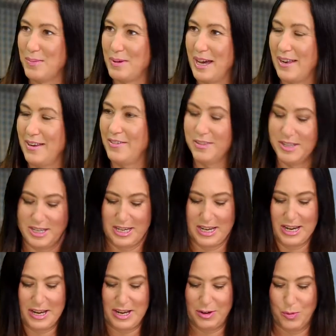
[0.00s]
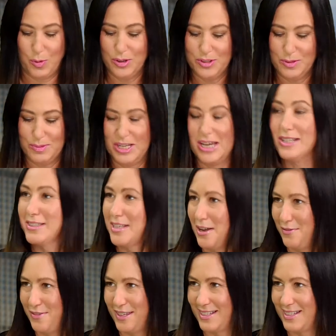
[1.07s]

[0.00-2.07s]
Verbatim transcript: all about on the uh, quantum tech side of